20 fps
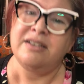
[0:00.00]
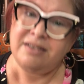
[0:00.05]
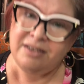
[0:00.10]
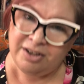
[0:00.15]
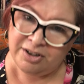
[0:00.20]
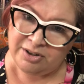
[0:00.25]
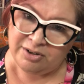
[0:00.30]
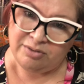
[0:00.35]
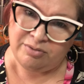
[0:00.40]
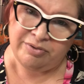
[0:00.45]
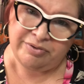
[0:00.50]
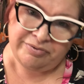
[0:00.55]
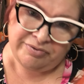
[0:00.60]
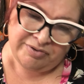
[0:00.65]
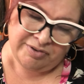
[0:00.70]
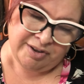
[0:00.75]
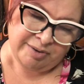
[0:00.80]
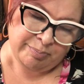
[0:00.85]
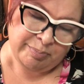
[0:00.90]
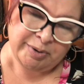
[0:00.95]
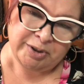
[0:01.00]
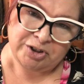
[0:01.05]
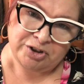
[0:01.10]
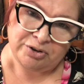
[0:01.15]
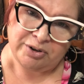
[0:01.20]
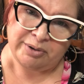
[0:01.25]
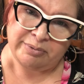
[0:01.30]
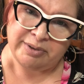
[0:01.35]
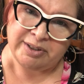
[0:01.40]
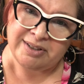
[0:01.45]
you know, the
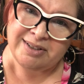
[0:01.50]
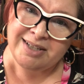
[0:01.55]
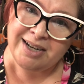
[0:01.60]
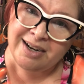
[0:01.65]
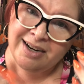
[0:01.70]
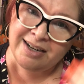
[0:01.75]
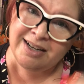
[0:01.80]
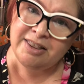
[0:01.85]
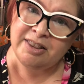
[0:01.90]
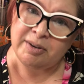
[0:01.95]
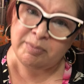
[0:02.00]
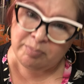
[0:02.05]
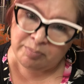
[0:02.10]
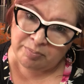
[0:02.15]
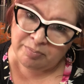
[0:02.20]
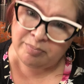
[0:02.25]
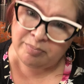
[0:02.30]
butchering was done and the